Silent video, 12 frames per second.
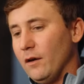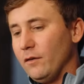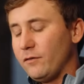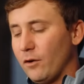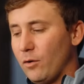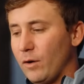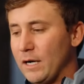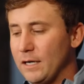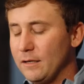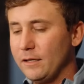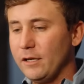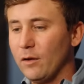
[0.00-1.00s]
So
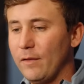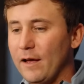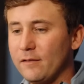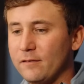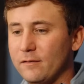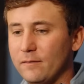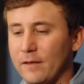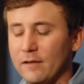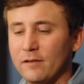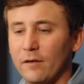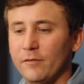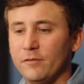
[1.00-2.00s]
you know that's
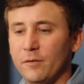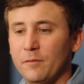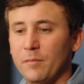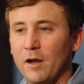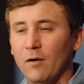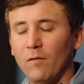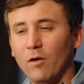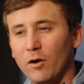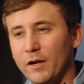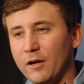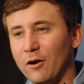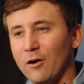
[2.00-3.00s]
that's obviously been a
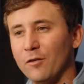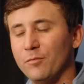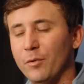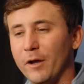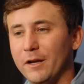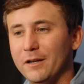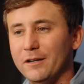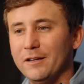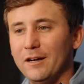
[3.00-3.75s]
learning curve, but.